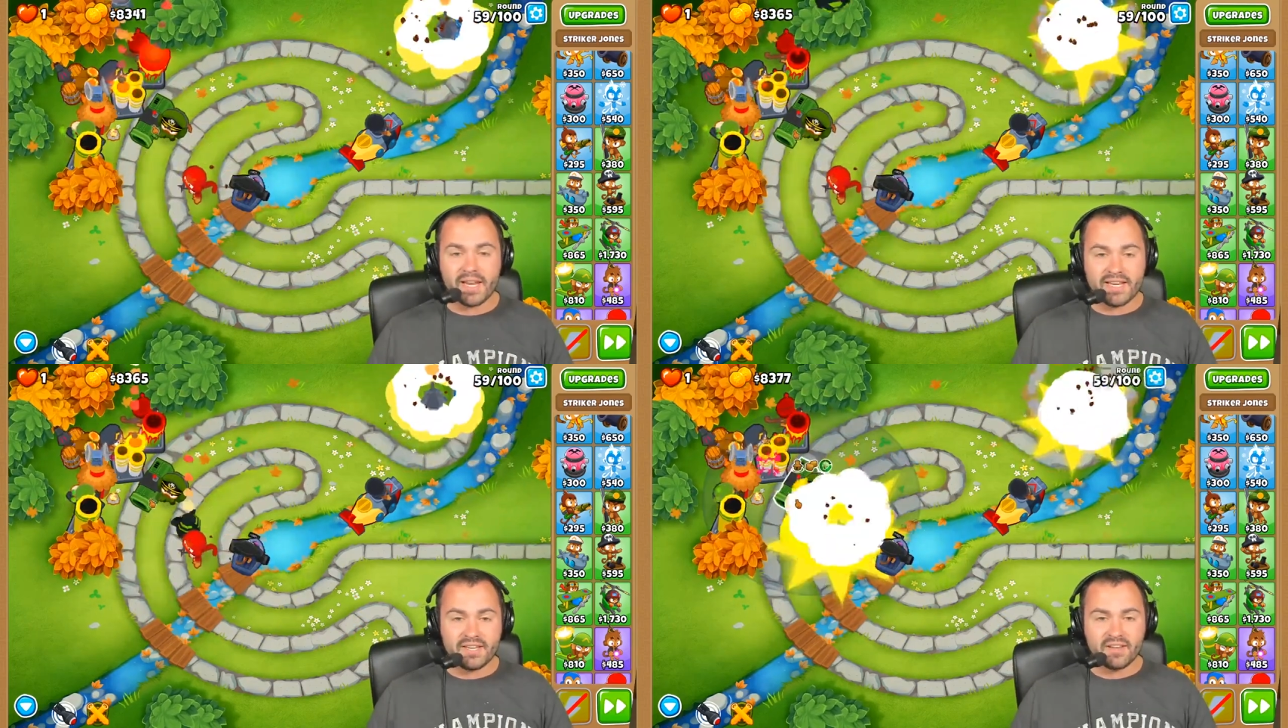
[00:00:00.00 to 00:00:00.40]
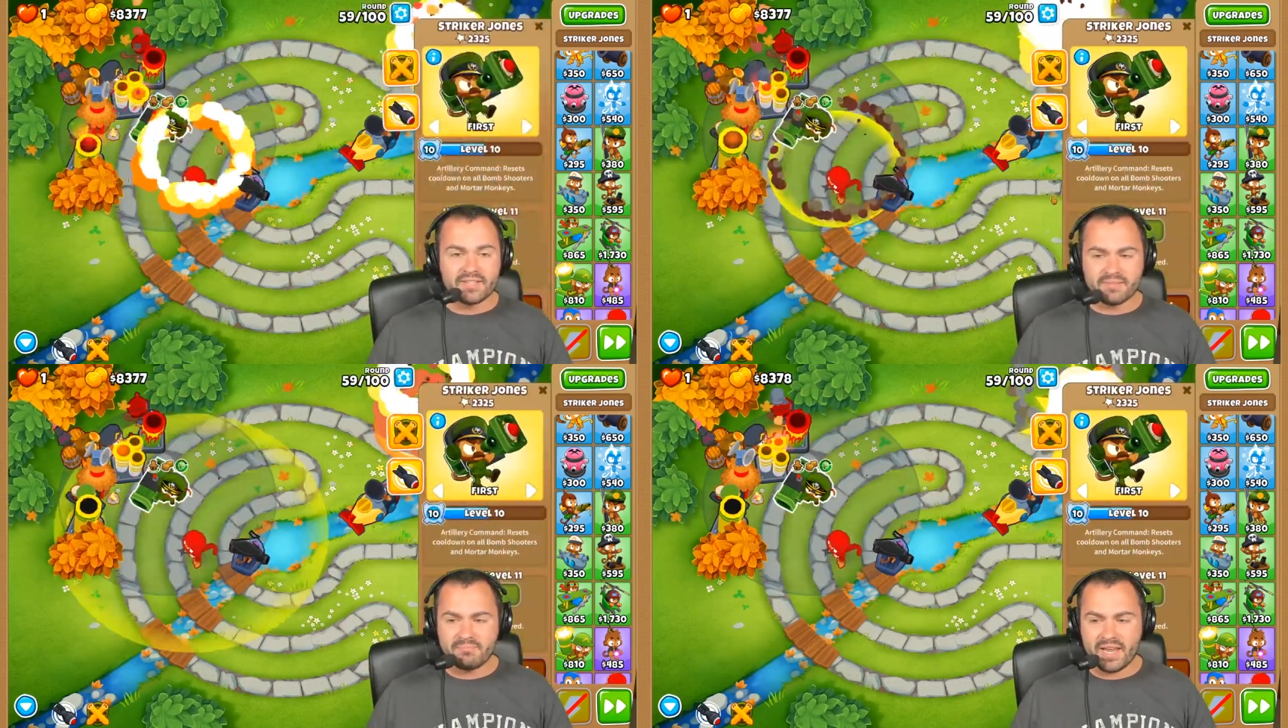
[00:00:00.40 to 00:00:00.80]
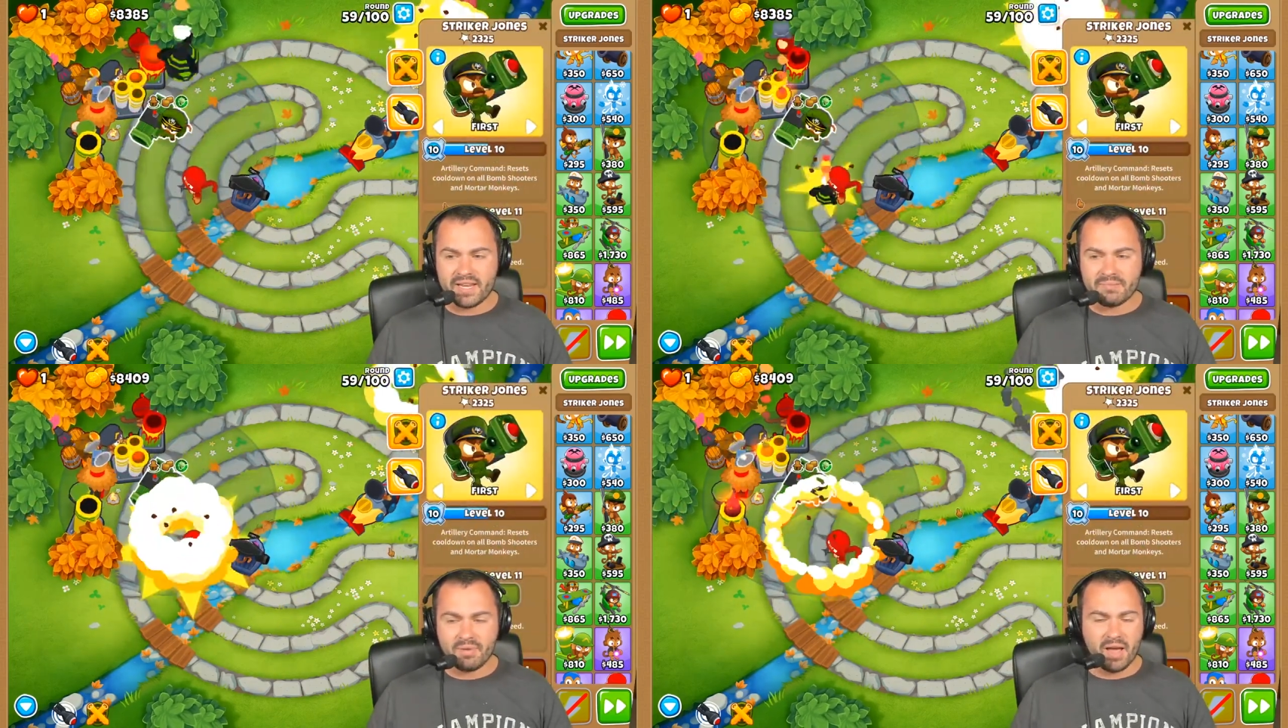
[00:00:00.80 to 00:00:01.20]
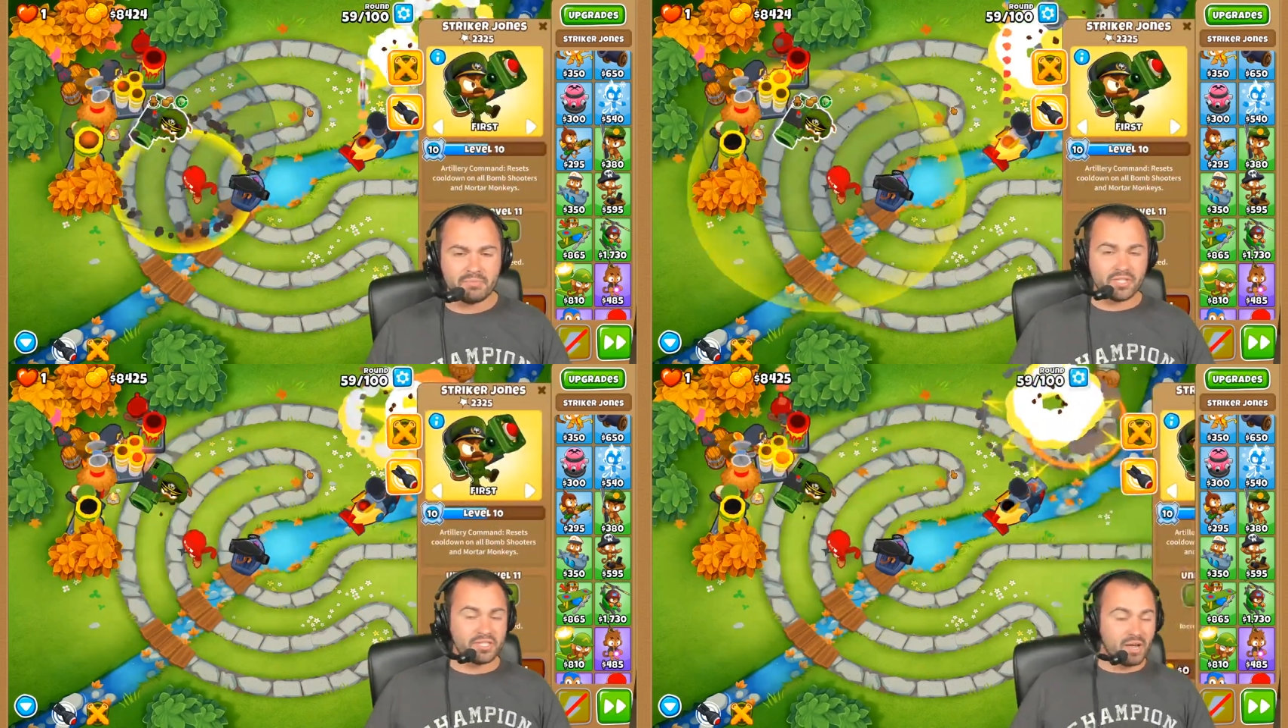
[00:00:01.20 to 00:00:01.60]
he does make it
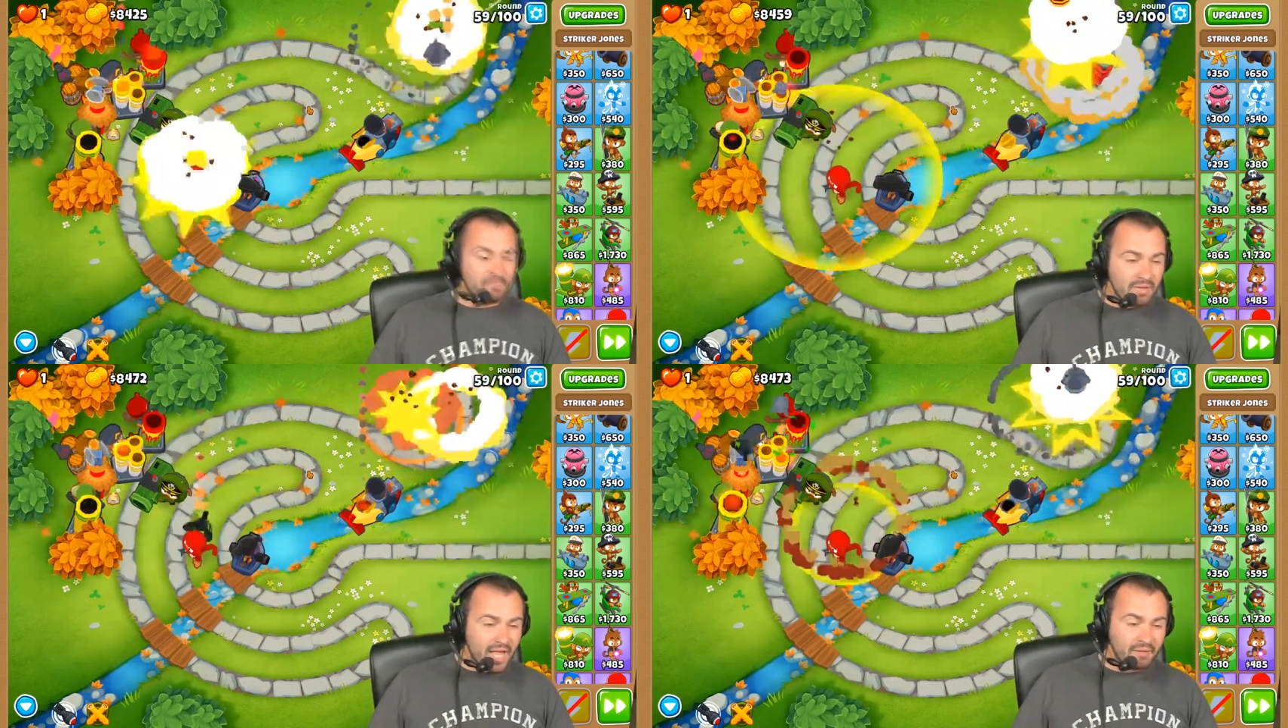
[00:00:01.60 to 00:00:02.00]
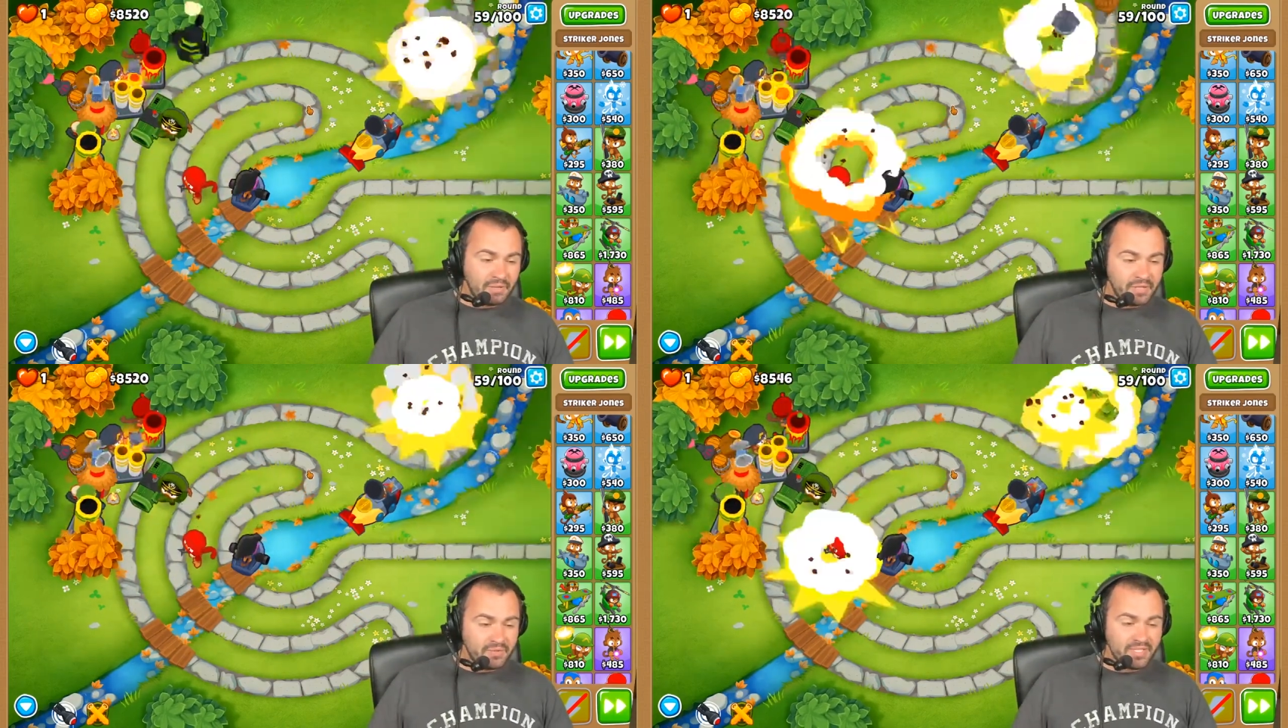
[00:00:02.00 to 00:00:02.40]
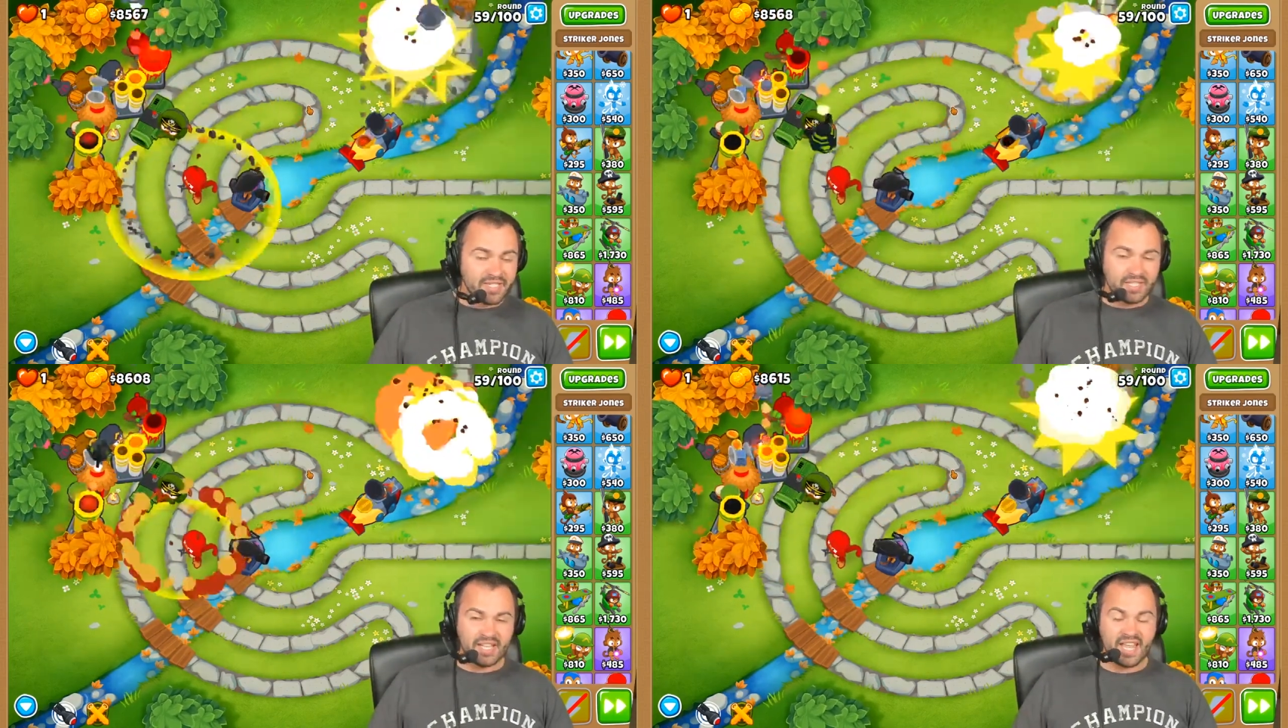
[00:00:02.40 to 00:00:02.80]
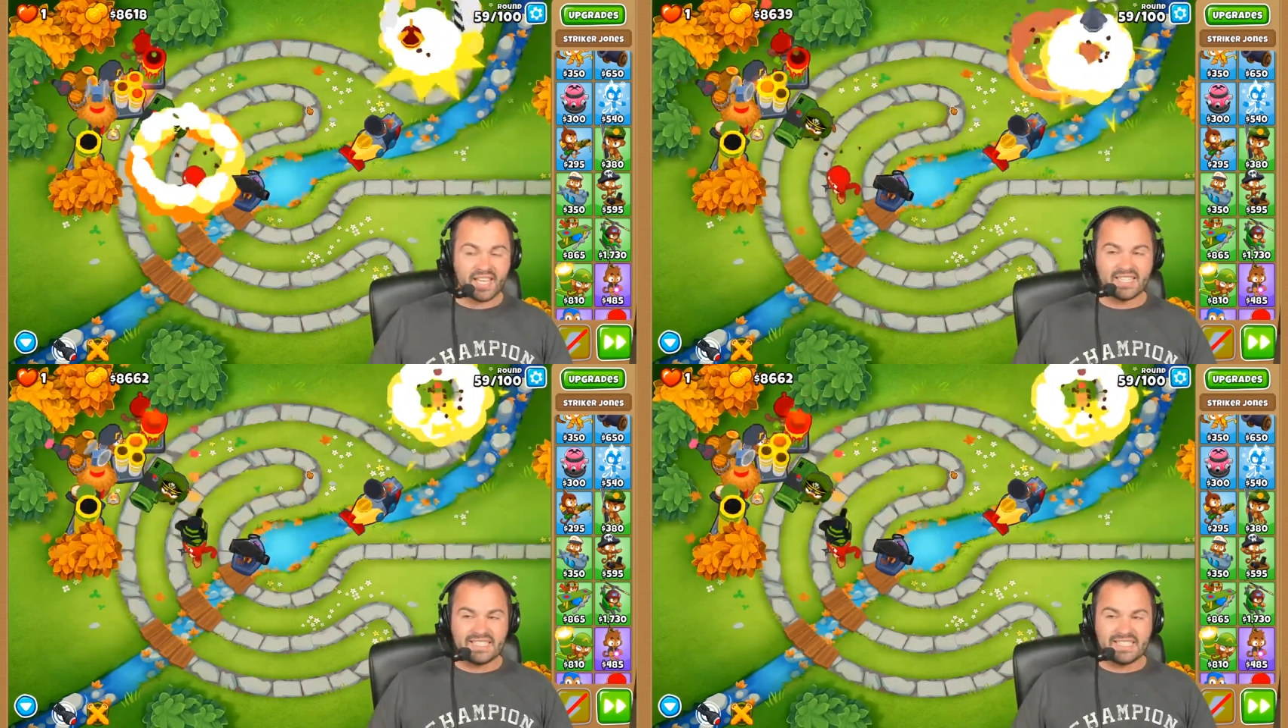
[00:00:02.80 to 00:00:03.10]
pop some black Bloons. So, like,